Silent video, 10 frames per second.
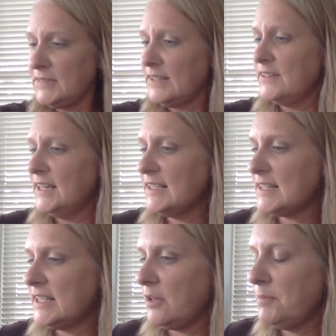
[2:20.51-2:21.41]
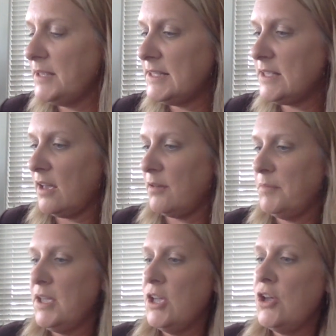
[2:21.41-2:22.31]
The next thing up is
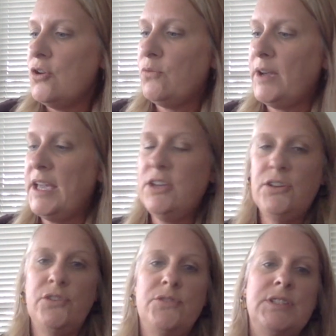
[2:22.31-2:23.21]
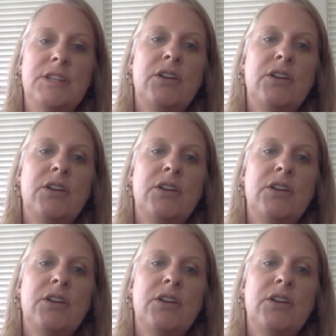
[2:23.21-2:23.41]
we use